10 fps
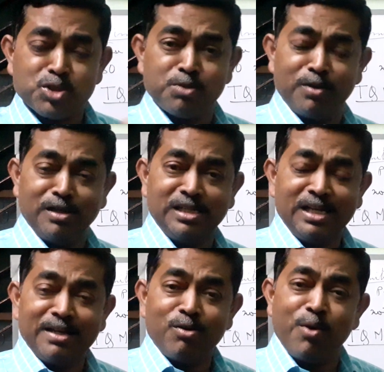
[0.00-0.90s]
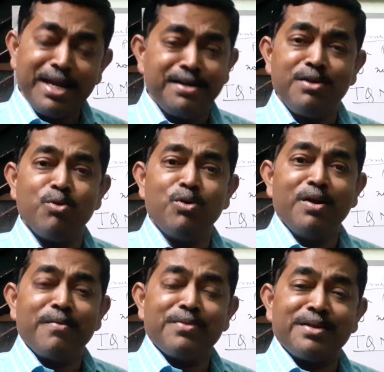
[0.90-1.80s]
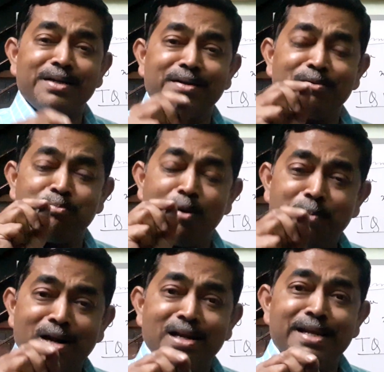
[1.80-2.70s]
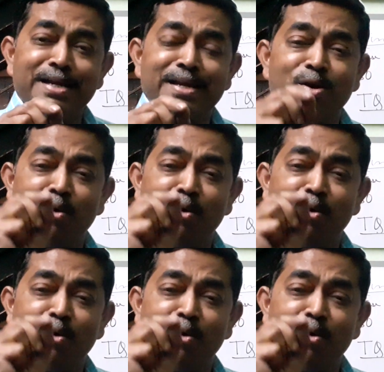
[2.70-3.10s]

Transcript: possible when you properly,